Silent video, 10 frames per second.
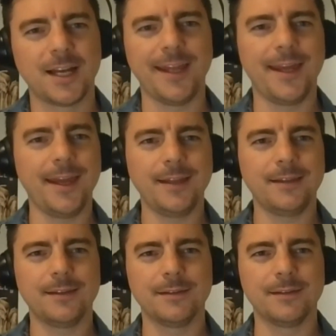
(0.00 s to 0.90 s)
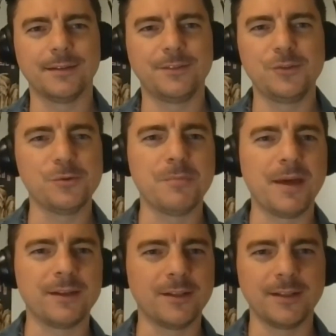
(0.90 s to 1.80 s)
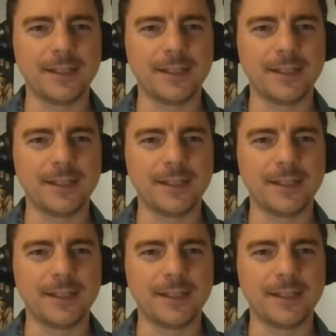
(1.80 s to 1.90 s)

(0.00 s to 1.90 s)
I hate doom metal,